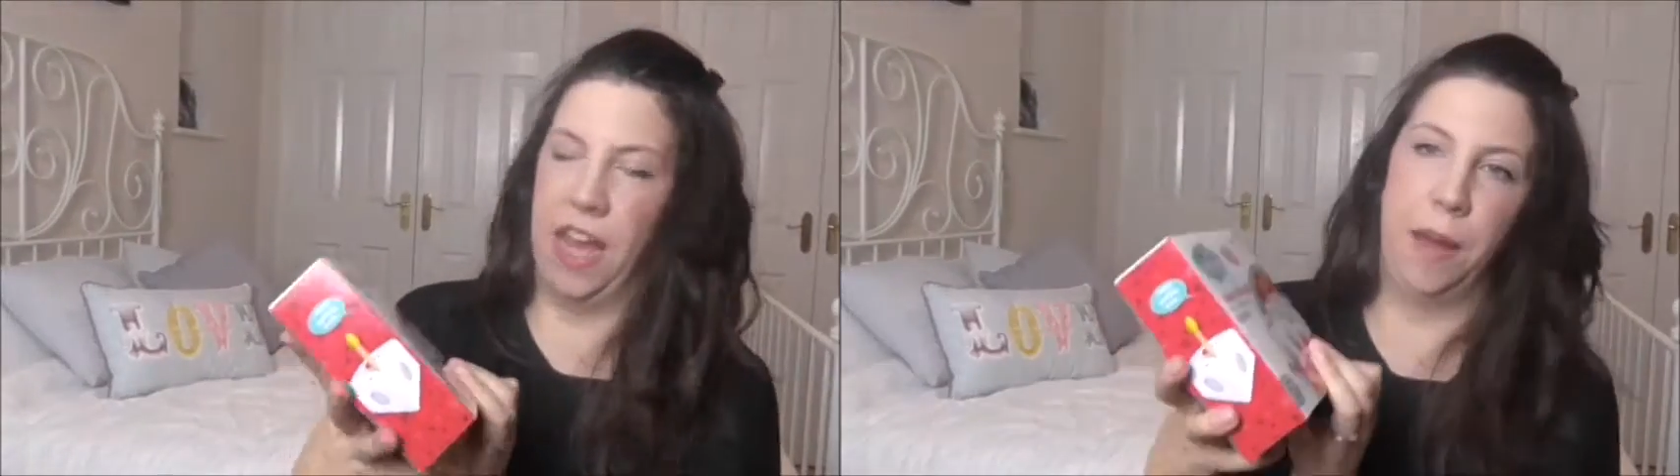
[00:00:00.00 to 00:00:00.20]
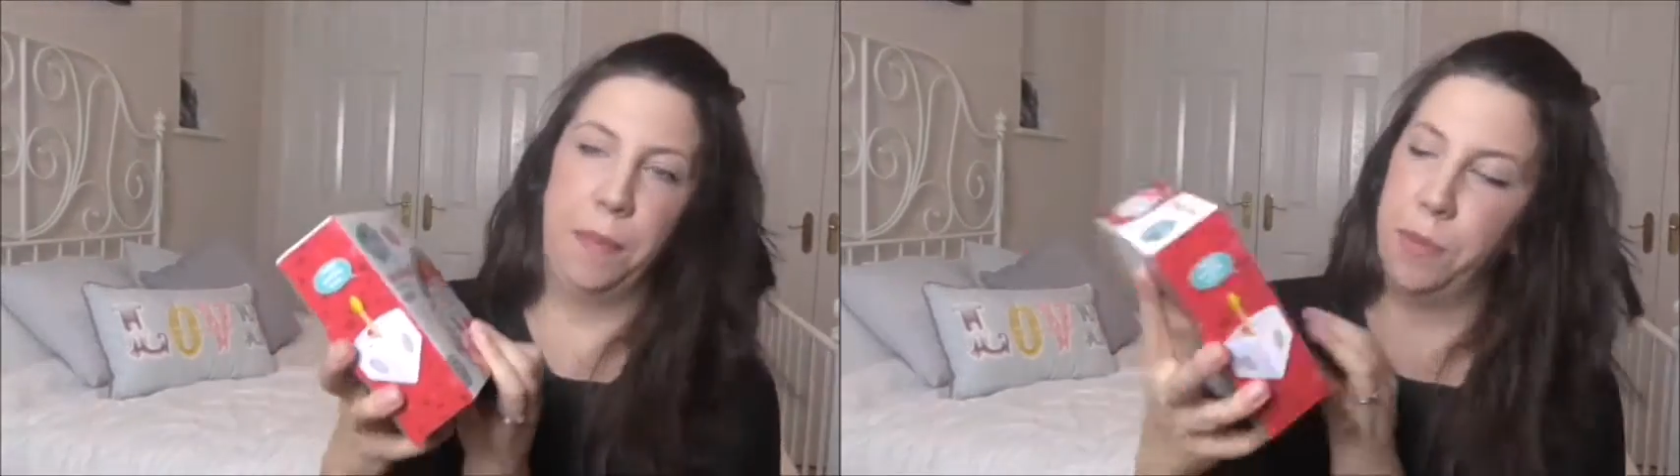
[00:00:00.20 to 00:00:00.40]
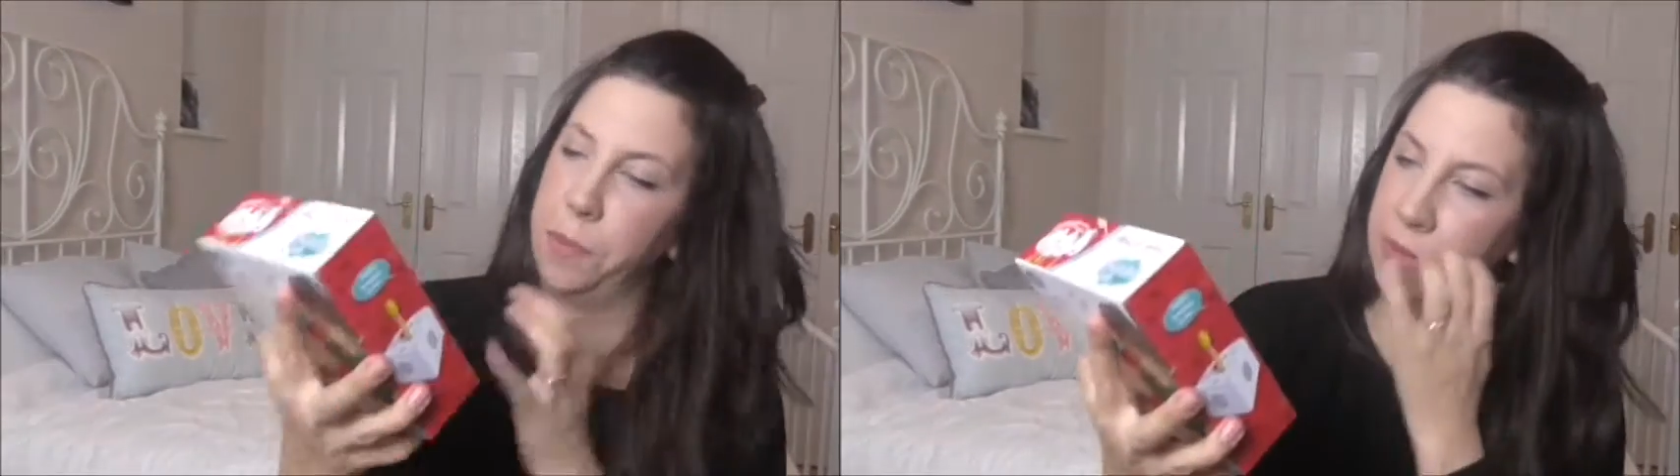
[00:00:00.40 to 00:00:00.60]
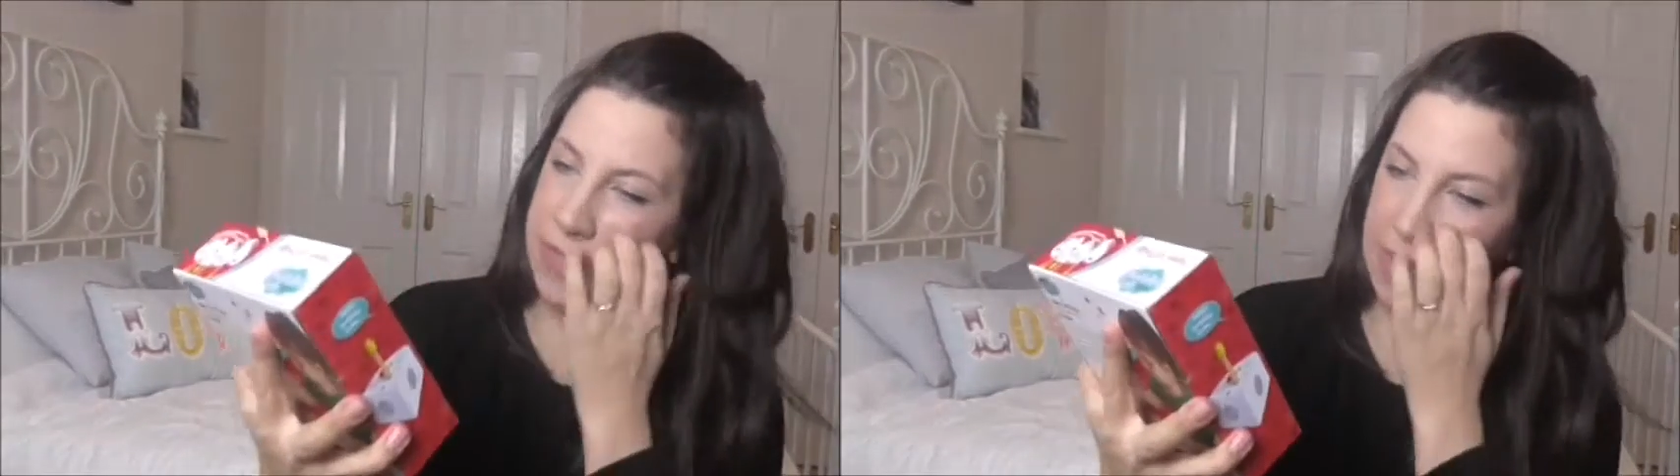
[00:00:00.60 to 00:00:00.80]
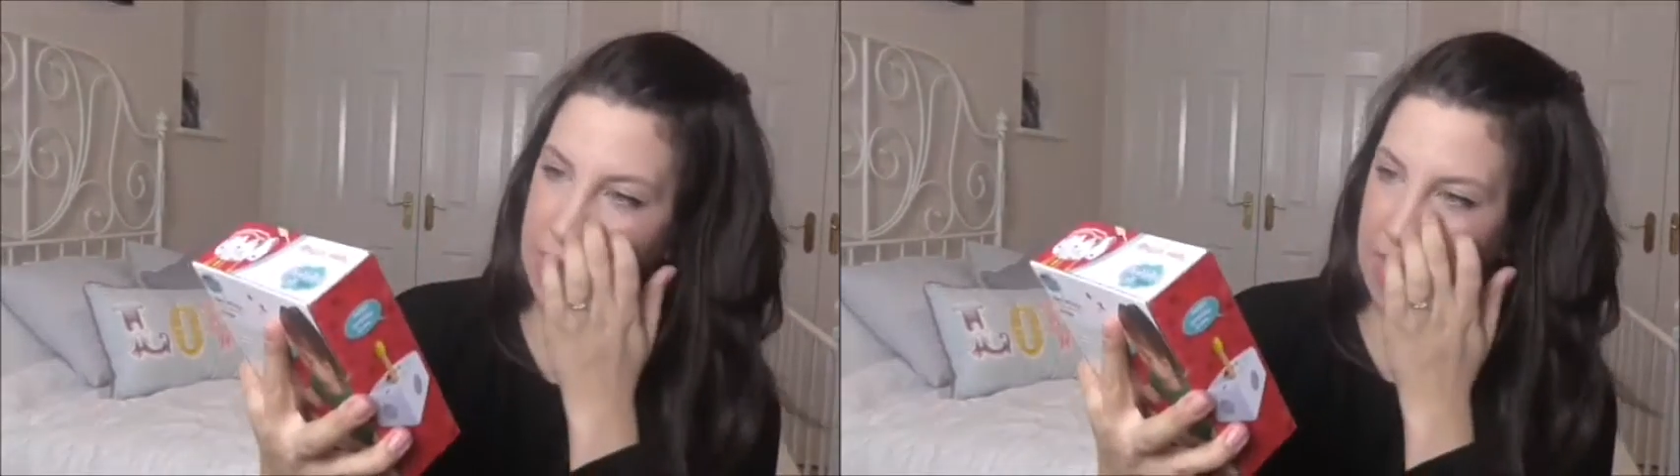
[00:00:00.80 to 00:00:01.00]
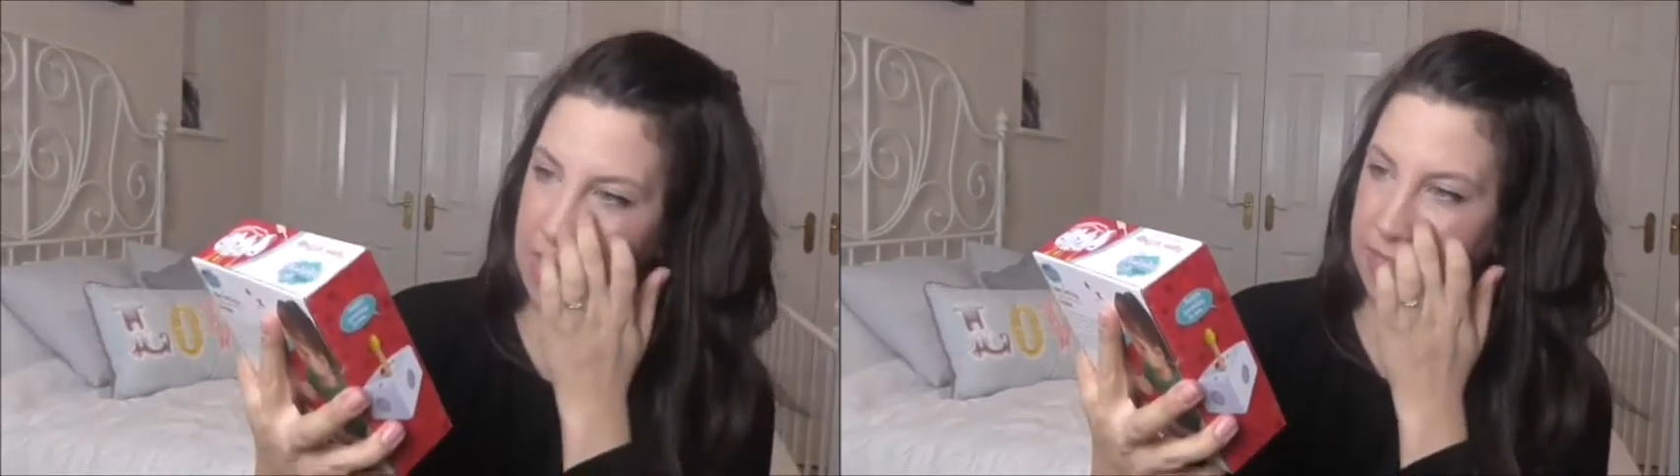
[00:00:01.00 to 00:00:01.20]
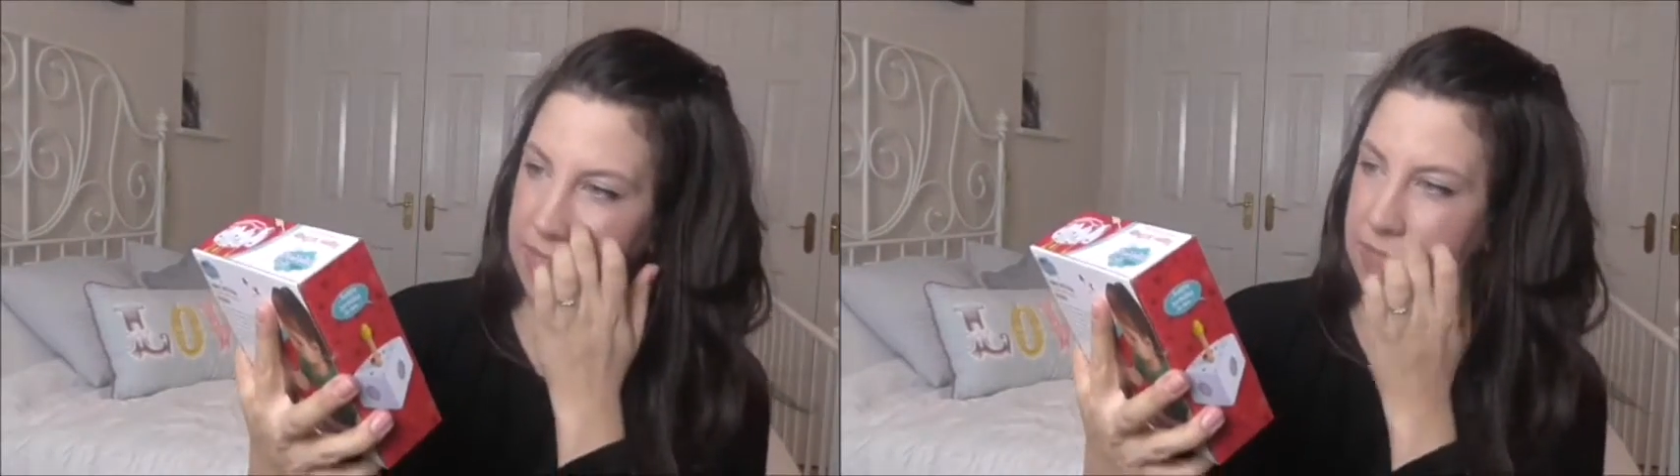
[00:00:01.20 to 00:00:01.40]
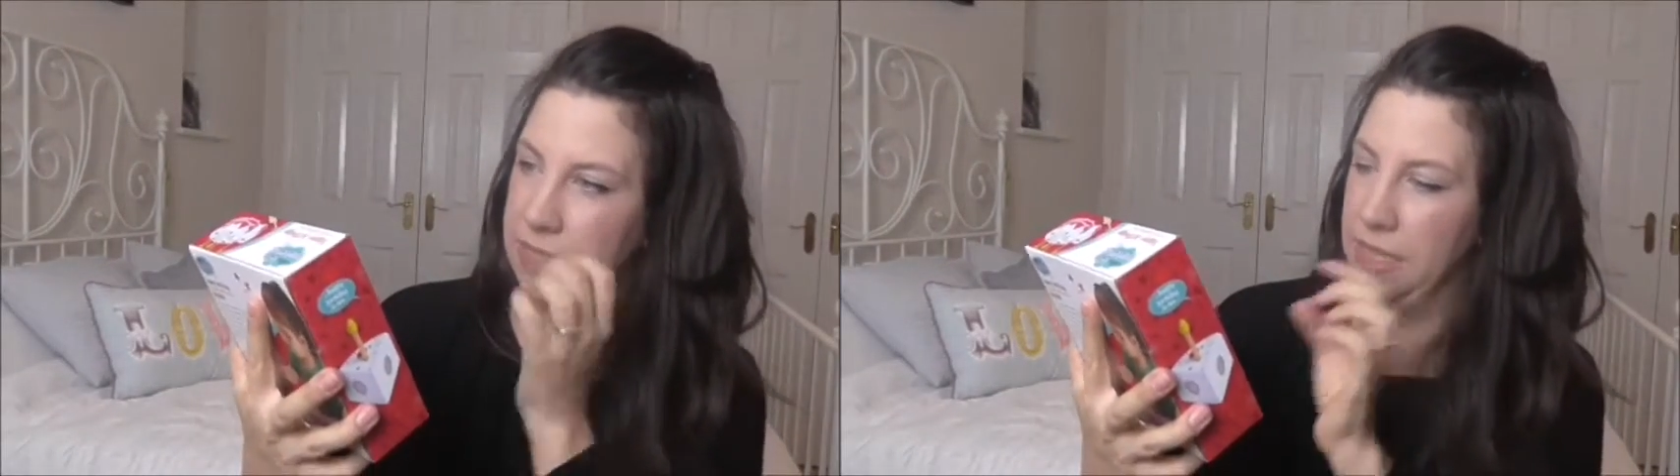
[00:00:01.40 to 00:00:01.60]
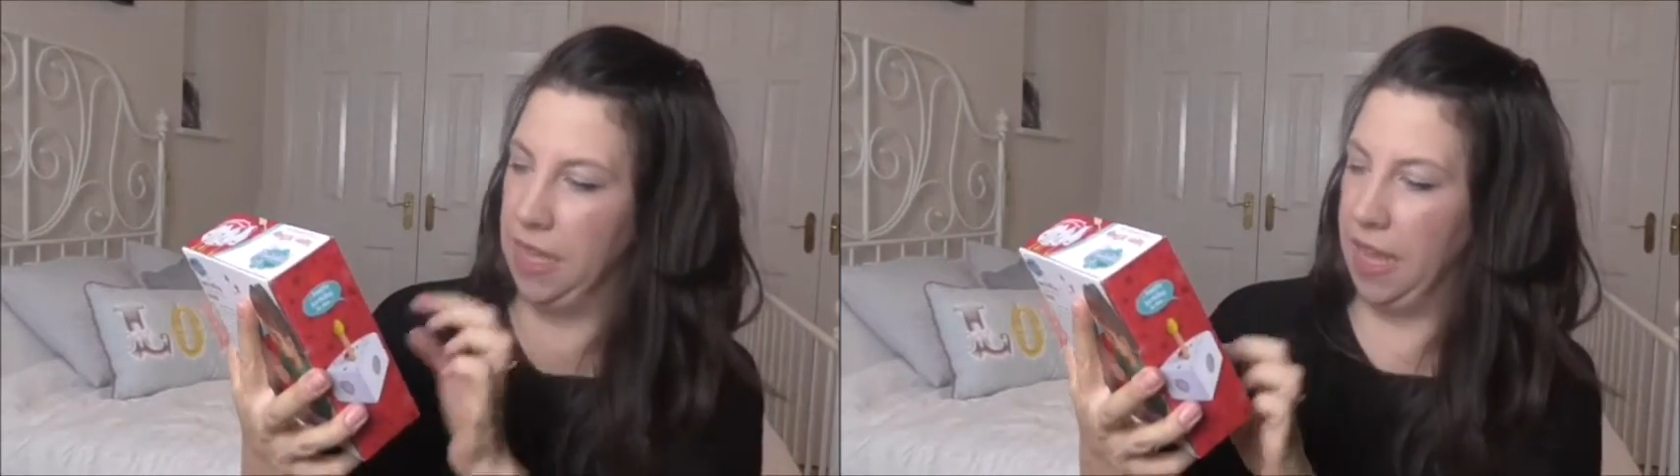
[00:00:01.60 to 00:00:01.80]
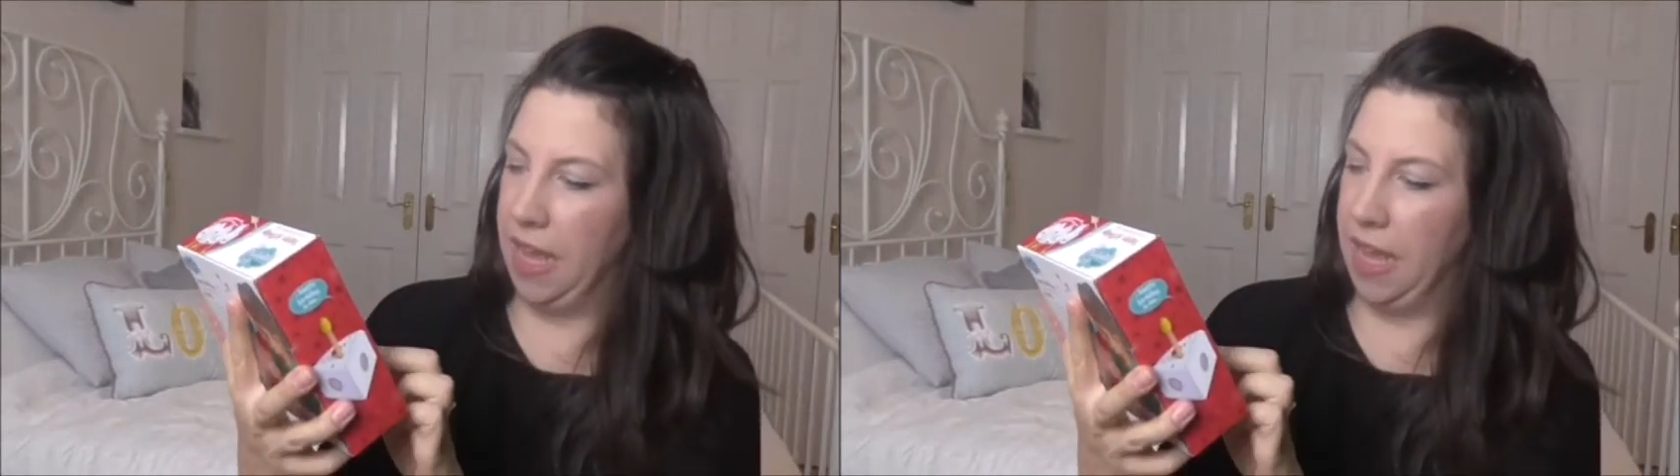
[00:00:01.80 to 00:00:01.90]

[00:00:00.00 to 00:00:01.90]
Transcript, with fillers: up was this